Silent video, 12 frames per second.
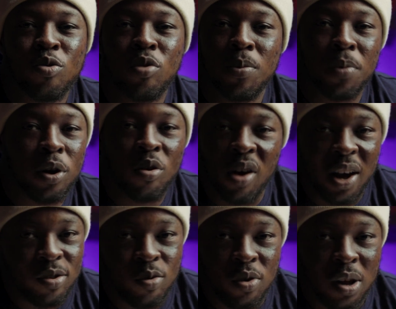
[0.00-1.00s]
to it, but not
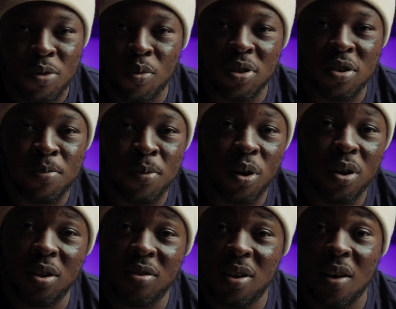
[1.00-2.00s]
as good as what this
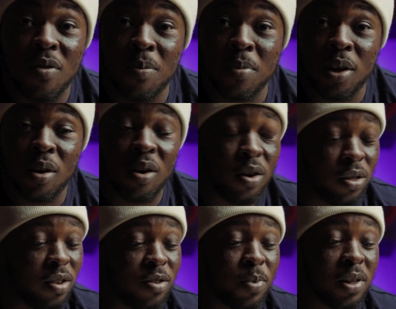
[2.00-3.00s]
plugin is giving me on
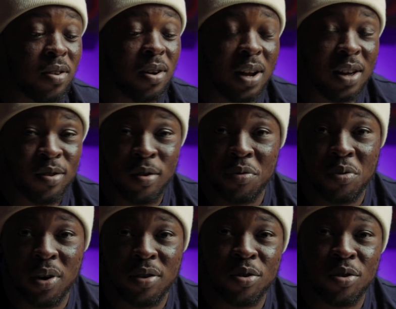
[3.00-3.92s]
this particular software.